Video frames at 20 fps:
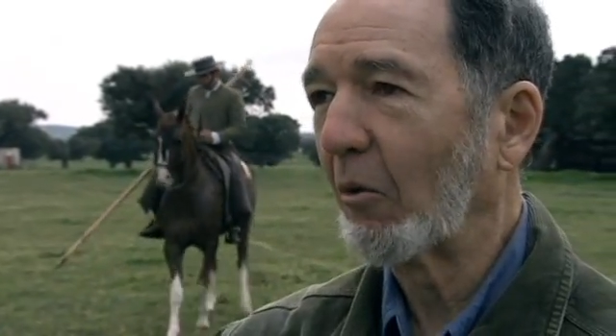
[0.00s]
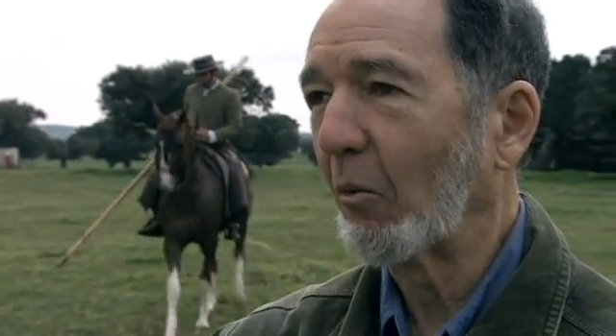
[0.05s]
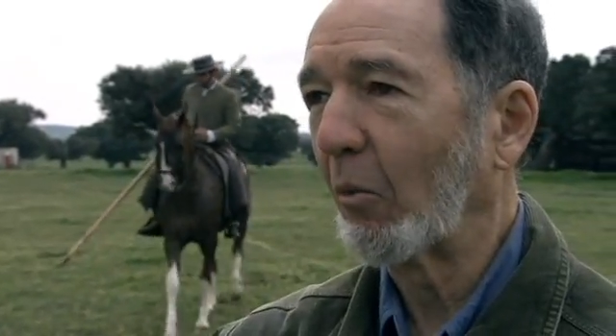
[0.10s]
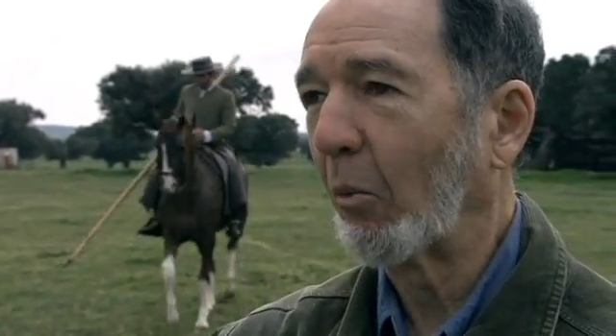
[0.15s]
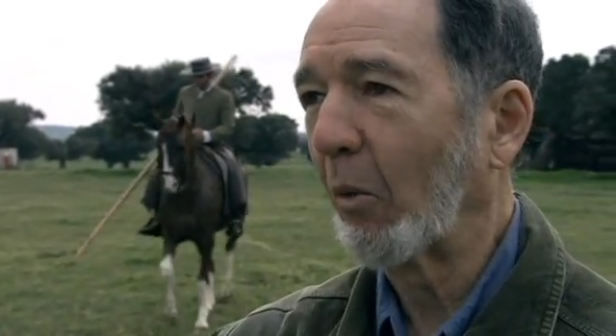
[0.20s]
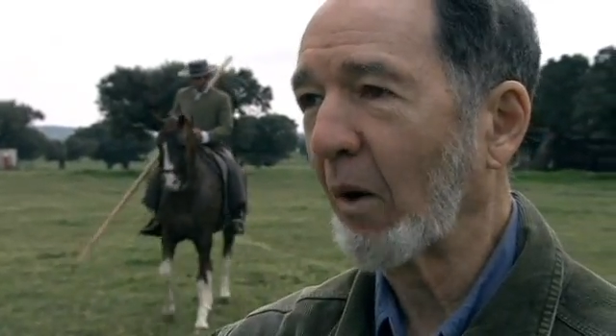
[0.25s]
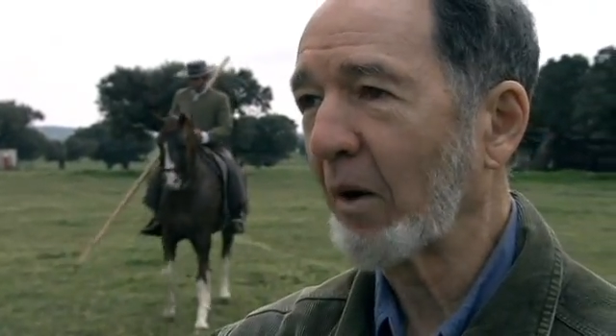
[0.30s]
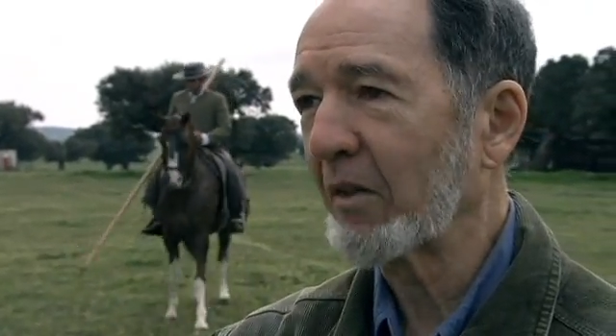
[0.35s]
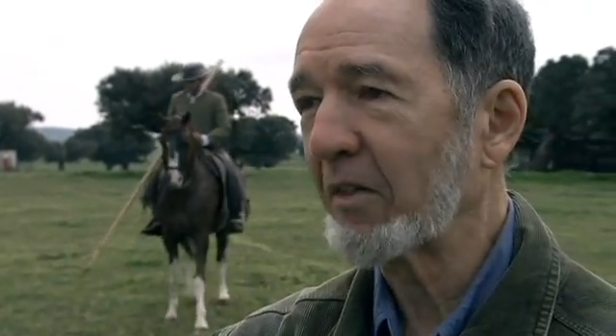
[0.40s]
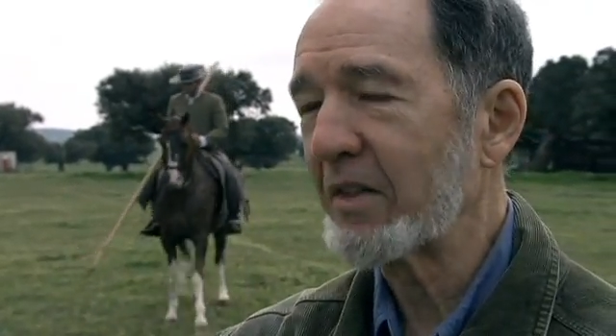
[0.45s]

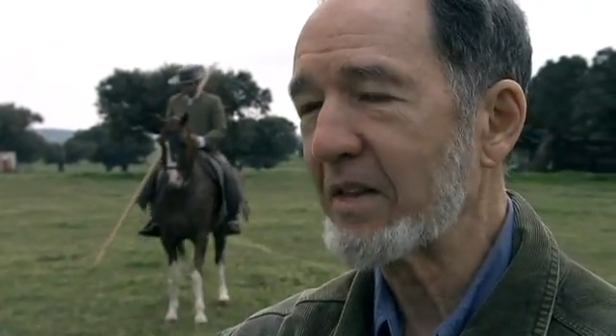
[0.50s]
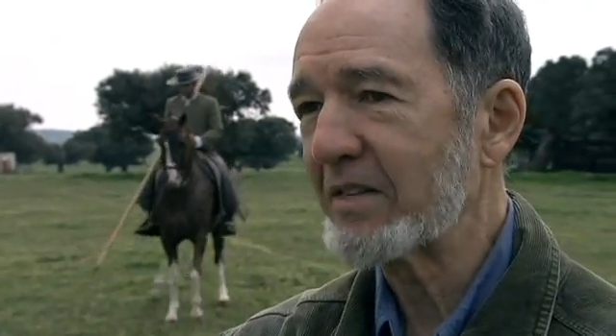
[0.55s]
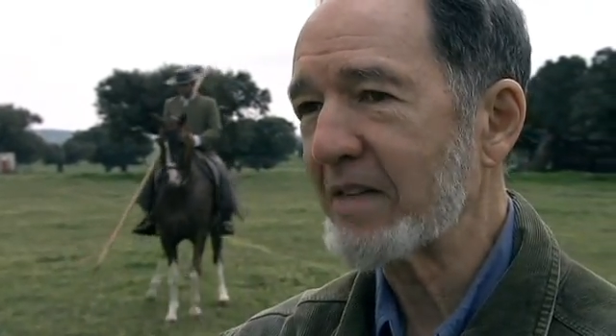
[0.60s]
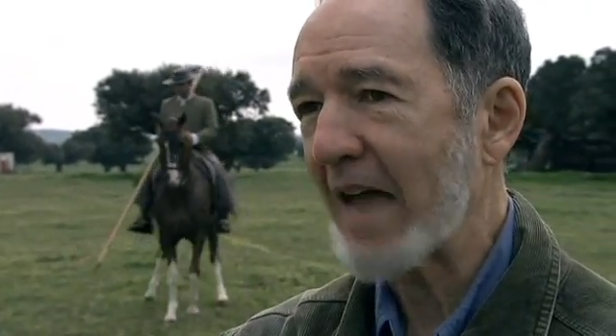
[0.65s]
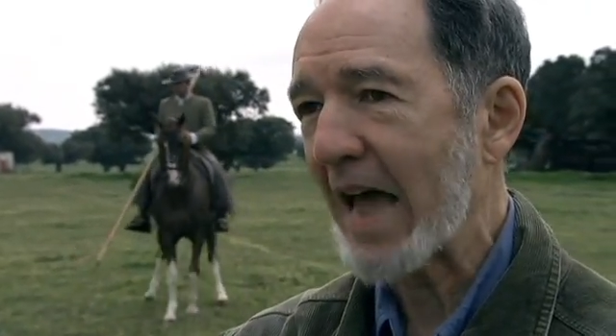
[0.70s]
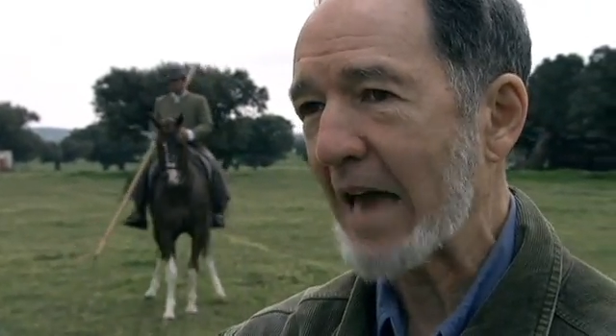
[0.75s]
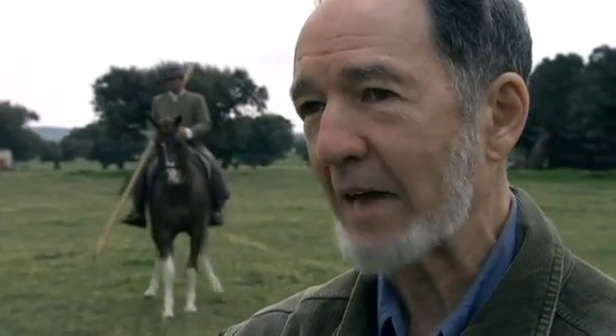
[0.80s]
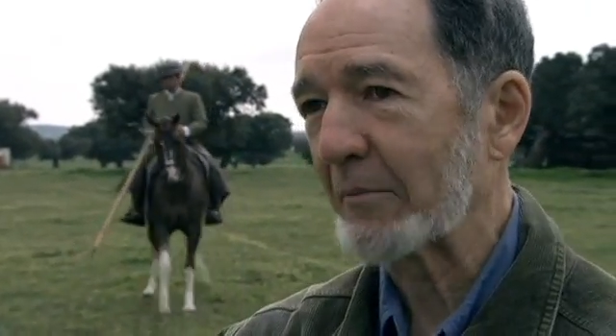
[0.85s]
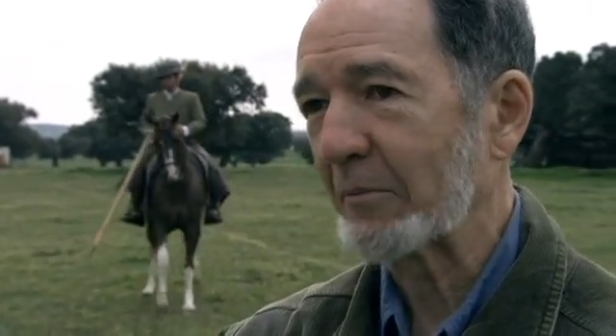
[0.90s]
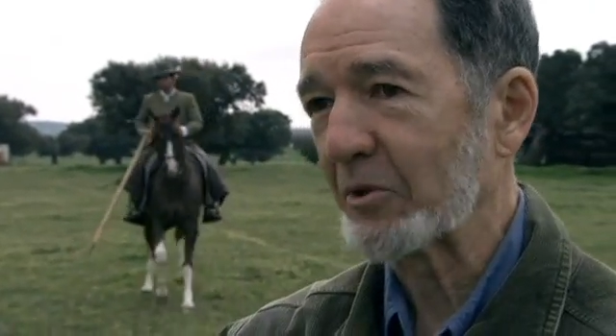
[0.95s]
one of these
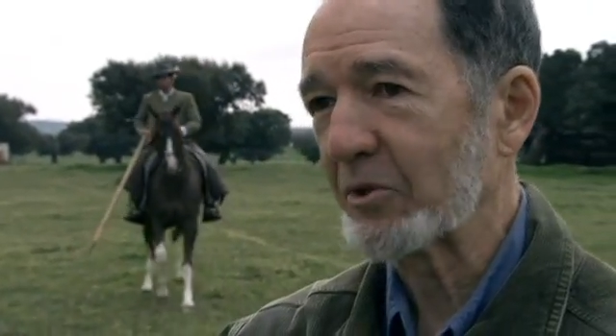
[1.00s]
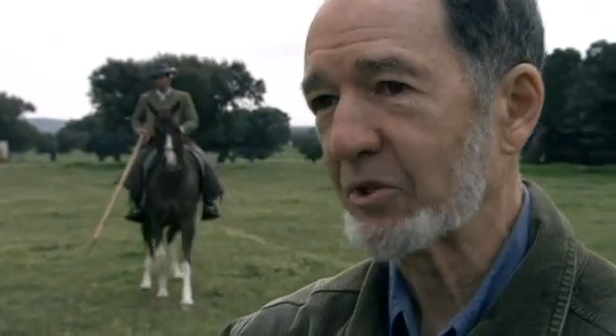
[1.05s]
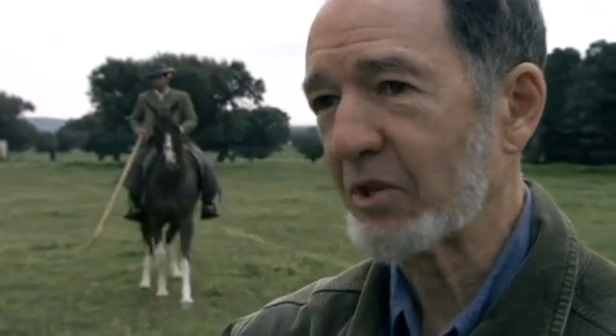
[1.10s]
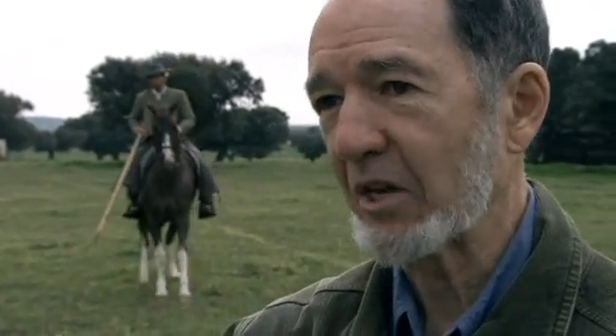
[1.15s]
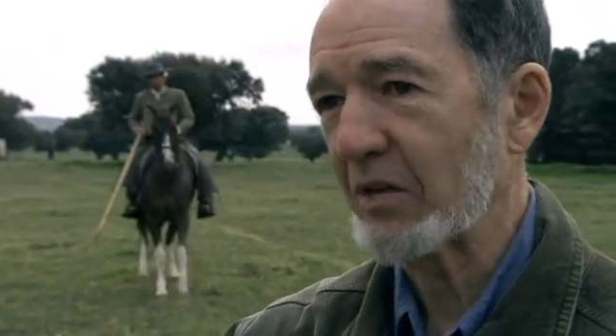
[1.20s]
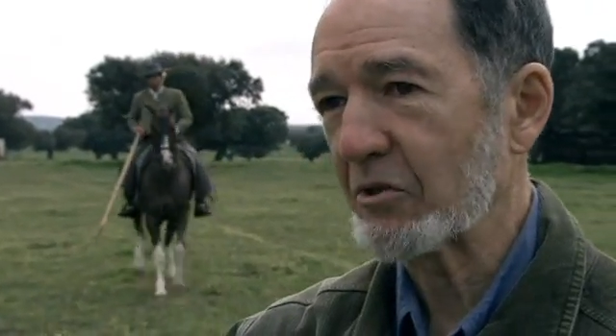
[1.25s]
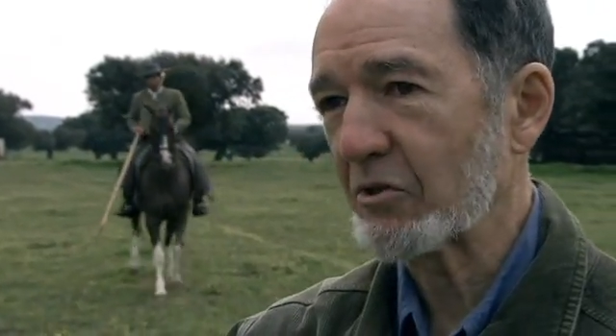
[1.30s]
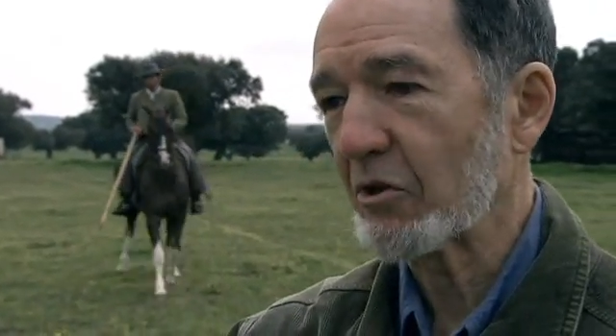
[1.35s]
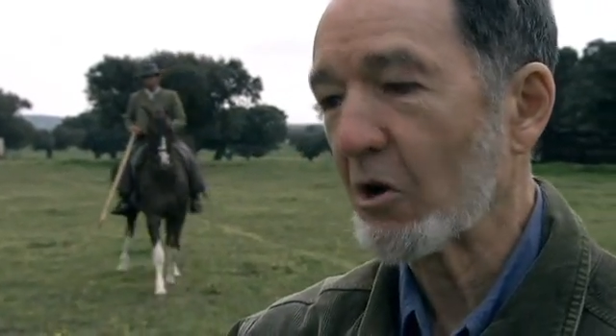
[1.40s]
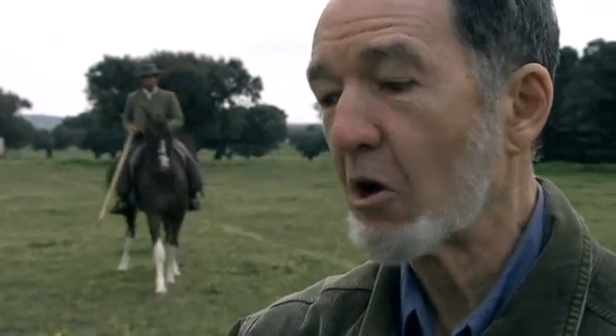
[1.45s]
animals
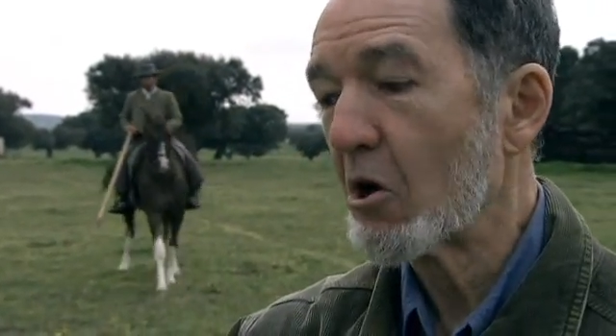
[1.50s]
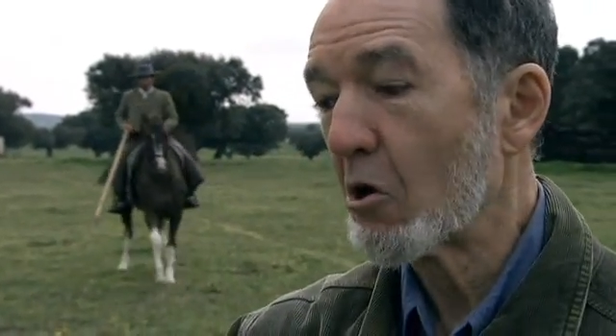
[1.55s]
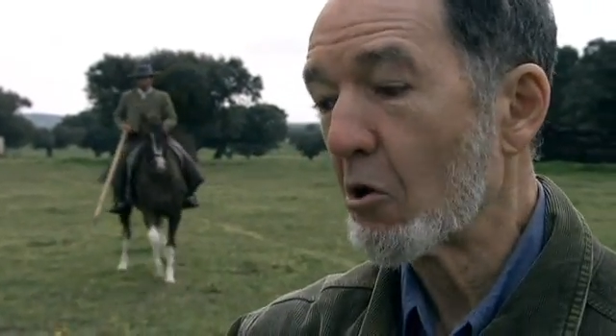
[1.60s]
is